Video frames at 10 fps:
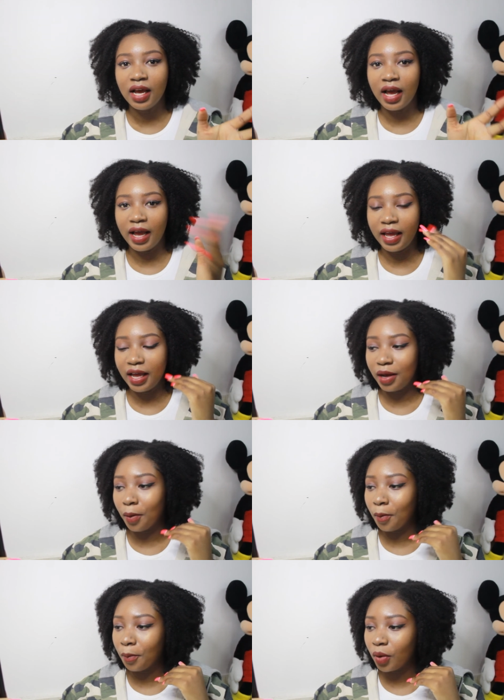I
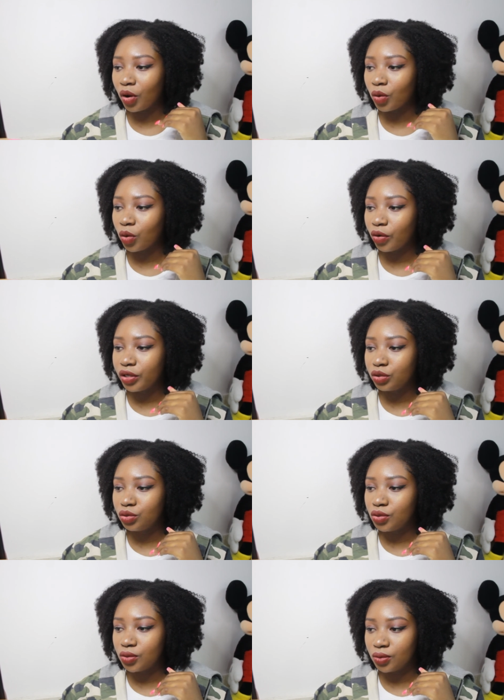am
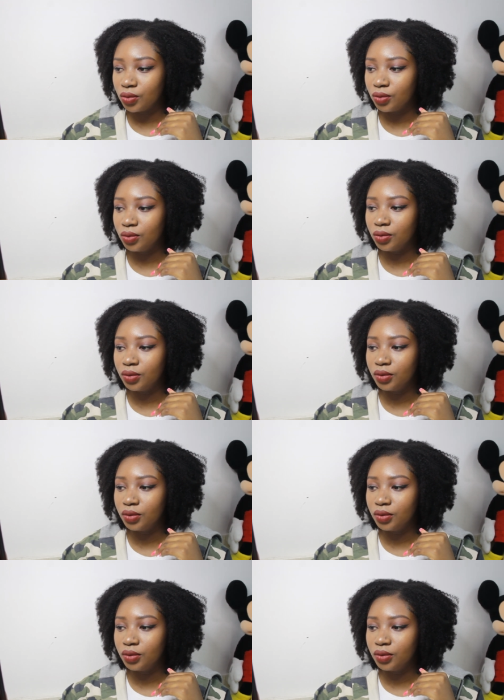going to